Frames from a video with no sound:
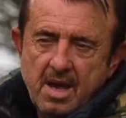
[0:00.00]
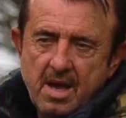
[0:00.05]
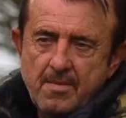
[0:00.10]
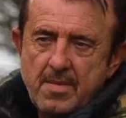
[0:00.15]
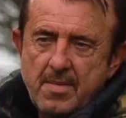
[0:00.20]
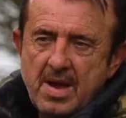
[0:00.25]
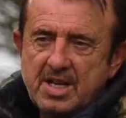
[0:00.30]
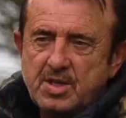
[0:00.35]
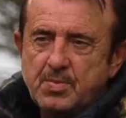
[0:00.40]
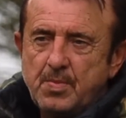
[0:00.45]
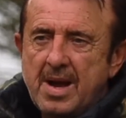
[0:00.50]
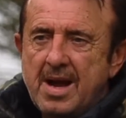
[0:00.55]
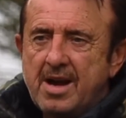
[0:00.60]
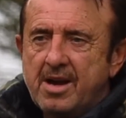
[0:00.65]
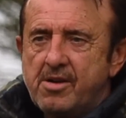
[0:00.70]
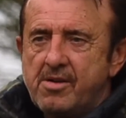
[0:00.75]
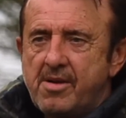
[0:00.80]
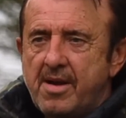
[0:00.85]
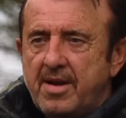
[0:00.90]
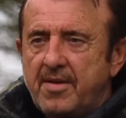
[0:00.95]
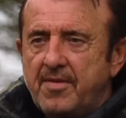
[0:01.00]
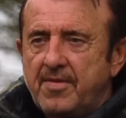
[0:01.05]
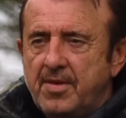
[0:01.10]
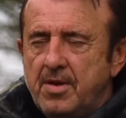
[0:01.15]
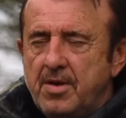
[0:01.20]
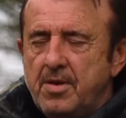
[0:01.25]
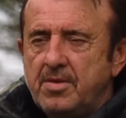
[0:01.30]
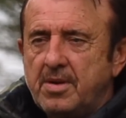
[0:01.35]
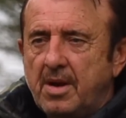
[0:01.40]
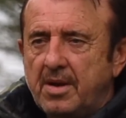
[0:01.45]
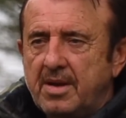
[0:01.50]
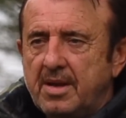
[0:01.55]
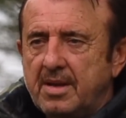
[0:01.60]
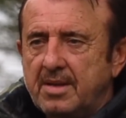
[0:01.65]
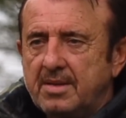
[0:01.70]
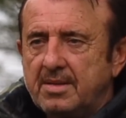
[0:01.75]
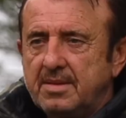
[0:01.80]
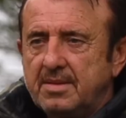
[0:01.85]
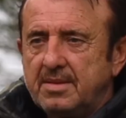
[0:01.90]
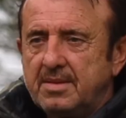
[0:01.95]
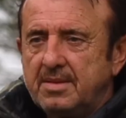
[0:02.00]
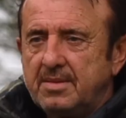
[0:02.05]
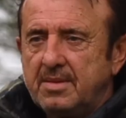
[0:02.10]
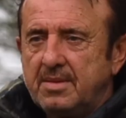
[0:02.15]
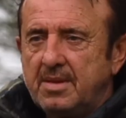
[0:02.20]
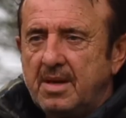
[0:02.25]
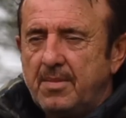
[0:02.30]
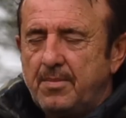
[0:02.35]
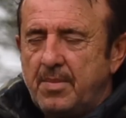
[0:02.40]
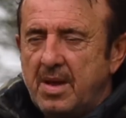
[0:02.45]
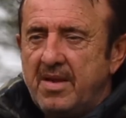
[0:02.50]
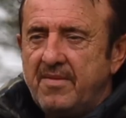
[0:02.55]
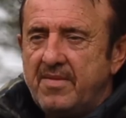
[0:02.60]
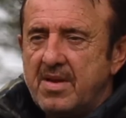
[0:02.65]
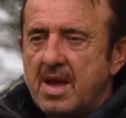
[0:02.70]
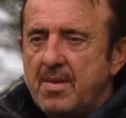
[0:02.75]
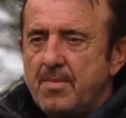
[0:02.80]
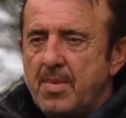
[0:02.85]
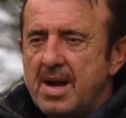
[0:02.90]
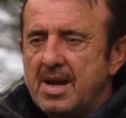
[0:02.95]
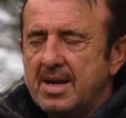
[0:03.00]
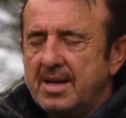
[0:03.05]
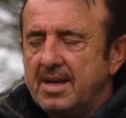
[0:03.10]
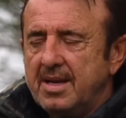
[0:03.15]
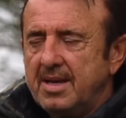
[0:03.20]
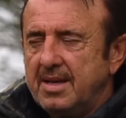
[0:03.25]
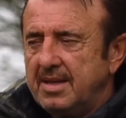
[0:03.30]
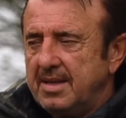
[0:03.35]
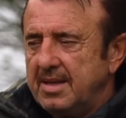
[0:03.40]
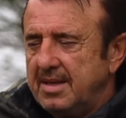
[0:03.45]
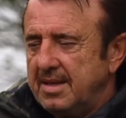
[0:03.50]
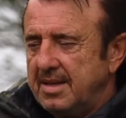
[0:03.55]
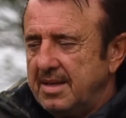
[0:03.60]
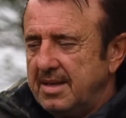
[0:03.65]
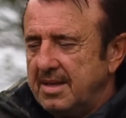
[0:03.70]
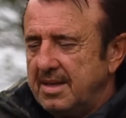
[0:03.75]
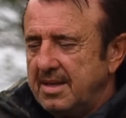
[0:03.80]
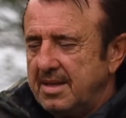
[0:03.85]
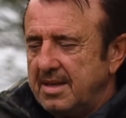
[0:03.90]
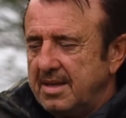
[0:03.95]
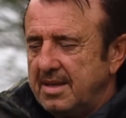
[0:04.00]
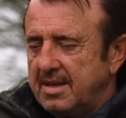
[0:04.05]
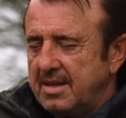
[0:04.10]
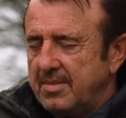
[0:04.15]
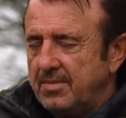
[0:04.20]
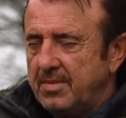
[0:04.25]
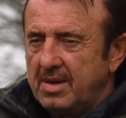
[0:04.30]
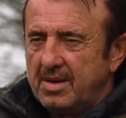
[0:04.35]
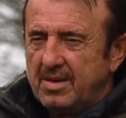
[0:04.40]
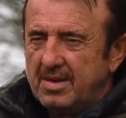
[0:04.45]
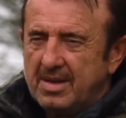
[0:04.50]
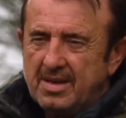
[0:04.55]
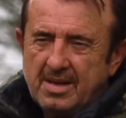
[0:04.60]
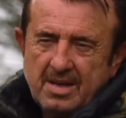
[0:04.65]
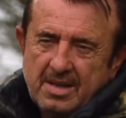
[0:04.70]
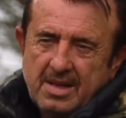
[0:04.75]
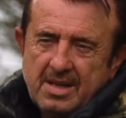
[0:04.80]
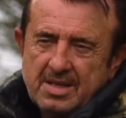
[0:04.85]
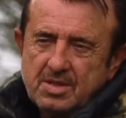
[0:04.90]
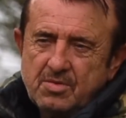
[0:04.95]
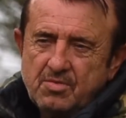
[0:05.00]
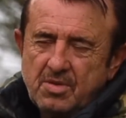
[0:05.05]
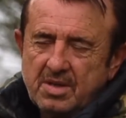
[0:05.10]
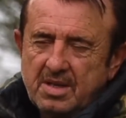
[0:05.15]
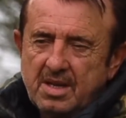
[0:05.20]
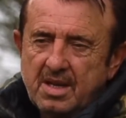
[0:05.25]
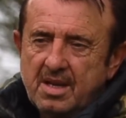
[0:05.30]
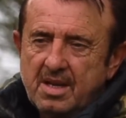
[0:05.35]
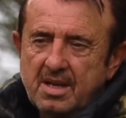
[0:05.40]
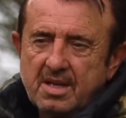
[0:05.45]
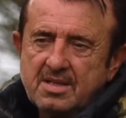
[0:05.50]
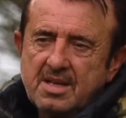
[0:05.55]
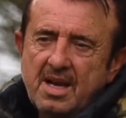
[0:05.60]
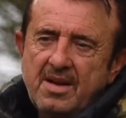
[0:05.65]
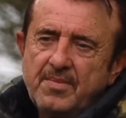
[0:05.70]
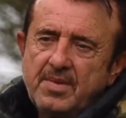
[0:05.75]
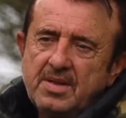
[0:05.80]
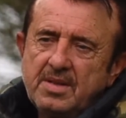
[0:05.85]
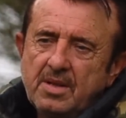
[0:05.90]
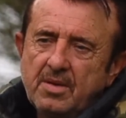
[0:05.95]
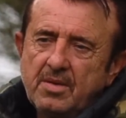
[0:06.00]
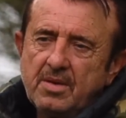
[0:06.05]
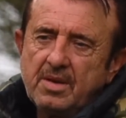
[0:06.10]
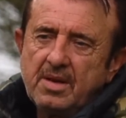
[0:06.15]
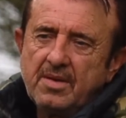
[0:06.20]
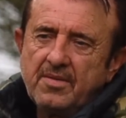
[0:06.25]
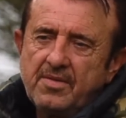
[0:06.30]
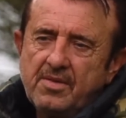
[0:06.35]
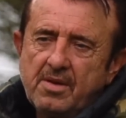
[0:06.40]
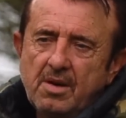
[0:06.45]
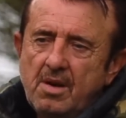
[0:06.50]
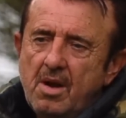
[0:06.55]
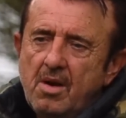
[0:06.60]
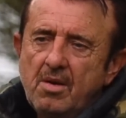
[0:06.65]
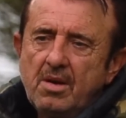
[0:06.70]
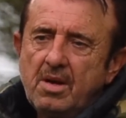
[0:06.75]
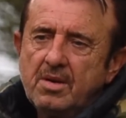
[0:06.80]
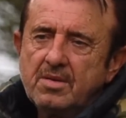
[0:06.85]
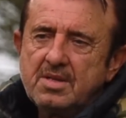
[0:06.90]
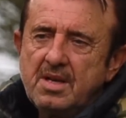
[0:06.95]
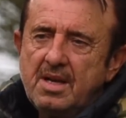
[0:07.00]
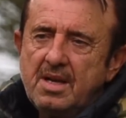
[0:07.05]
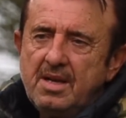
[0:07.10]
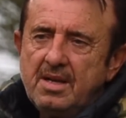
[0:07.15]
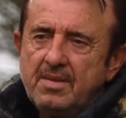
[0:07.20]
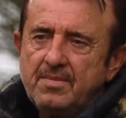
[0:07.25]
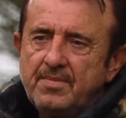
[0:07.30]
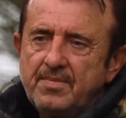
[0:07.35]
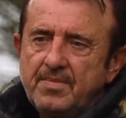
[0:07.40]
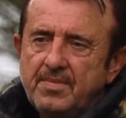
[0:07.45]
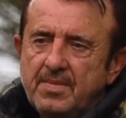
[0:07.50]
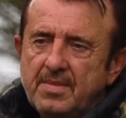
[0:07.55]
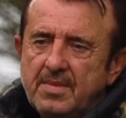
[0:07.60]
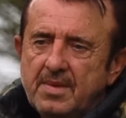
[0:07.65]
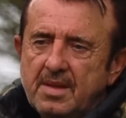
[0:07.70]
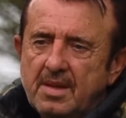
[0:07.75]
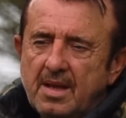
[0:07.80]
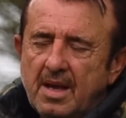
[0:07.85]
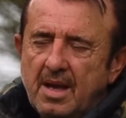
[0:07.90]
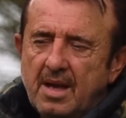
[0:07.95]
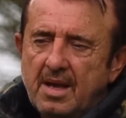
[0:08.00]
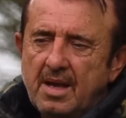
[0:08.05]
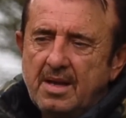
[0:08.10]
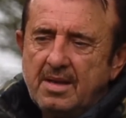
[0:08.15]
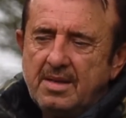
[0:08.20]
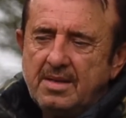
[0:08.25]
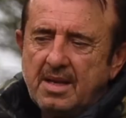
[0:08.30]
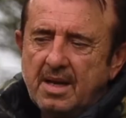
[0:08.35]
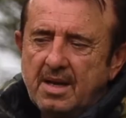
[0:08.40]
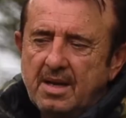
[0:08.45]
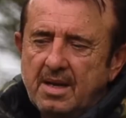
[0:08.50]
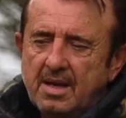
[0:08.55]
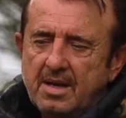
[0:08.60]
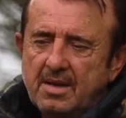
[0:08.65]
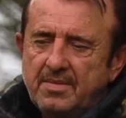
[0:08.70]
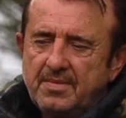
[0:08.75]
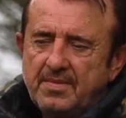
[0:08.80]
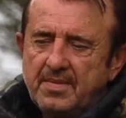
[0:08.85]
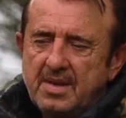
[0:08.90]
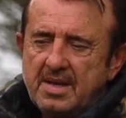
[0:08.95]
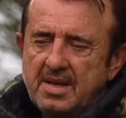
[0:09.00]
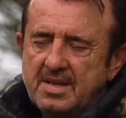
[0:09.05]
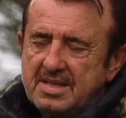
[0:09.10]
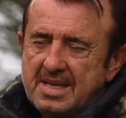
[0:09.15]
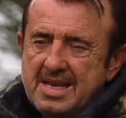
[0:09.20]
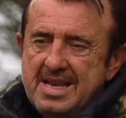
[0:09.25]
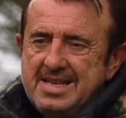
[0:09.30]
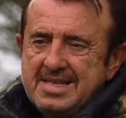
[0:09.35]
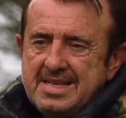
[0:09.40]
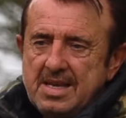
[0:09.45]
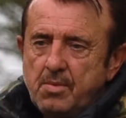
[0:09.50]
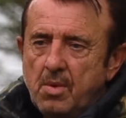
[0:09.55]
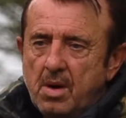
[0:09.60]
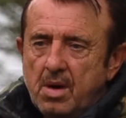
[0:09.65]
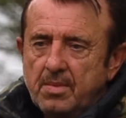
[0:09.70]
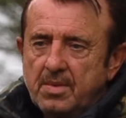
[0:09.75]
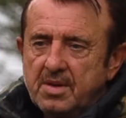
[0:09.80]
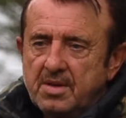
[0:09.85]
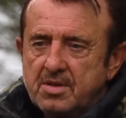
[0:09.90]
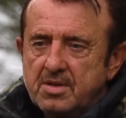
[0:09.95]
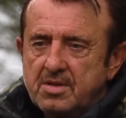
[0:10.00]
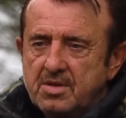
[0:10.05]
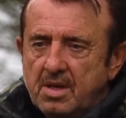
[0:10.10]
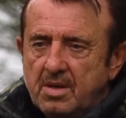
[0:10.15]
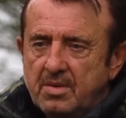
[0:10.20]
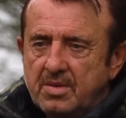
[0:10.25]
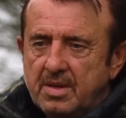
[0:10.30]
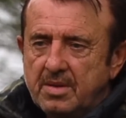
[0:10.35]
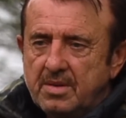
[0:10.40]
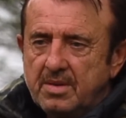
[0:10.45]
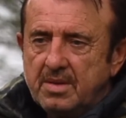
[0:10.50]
mesh bag or any food on it, PVA bag. But that's ridiculous. I've been doing it for a long time, and it's easy what I'm going to show you.